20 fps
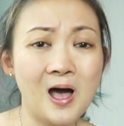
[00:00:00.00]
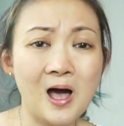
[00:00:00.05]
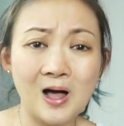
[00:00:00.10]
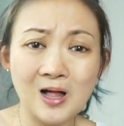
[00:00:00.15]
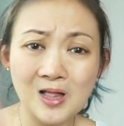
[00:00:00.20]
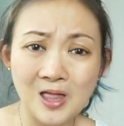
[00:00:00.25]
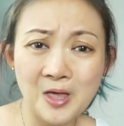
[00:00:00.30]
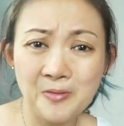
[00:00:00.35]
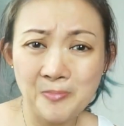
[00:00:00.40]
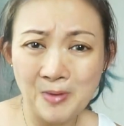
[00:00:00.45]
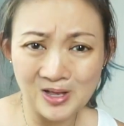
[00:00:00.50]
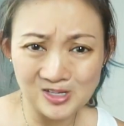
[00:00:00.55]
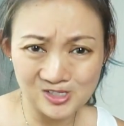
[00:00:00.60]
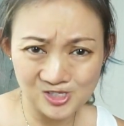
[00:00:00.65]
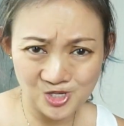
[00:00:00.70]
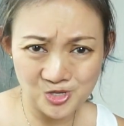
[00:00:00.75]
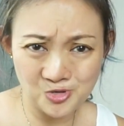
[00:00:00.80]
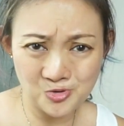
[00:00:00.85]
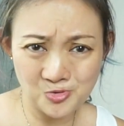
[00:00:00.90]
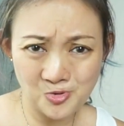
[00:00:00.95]
I'll get back
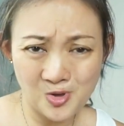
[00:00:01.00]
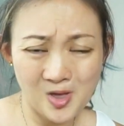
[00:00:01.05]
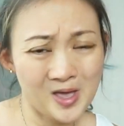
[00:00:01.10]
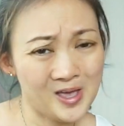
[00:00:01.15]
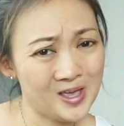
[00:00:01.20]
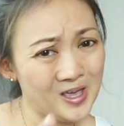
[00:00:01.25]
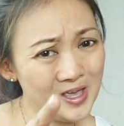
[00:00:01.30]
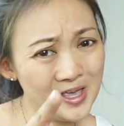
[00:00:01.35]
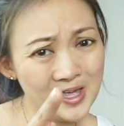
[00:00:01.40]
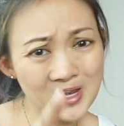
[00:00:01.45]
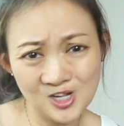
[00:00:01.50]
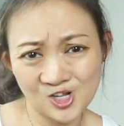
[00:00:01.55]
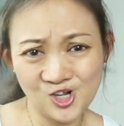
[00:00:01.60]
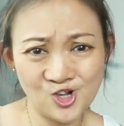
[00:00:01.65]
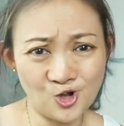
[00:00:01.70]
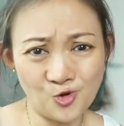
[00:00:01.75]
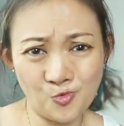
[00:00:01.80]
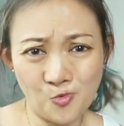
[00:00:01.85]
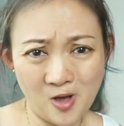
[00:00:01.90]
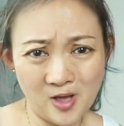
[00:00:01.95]
to you in a
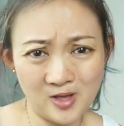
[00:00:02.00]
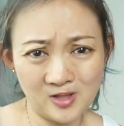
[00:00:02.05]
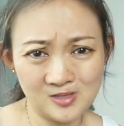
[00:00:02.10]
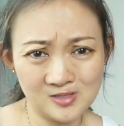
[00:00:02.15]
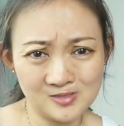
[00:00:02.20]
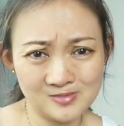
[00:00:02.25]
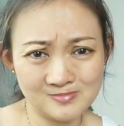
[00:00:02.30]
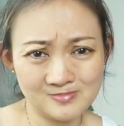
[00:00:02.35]
short while.